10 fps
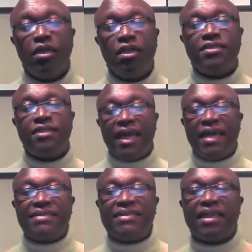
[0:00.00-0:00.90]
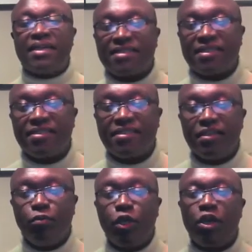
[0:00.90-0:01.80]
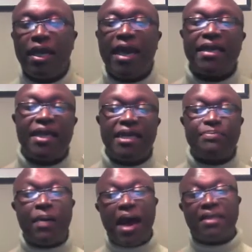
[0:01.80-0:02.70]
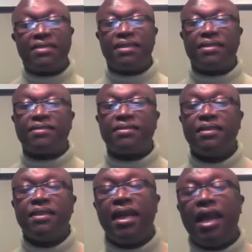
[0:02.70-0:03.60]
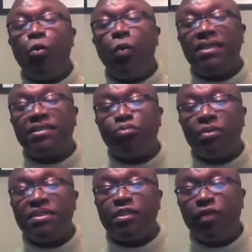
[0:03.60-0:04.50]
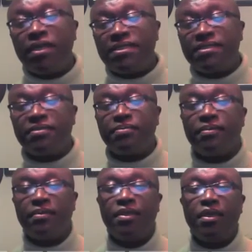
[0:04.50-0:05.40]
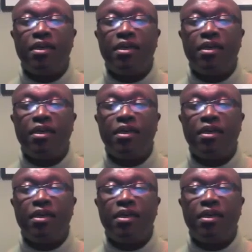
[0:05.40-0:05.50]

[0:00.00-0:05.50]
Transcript: Today's lesson, we're going to analyze politics and how white supremacy racism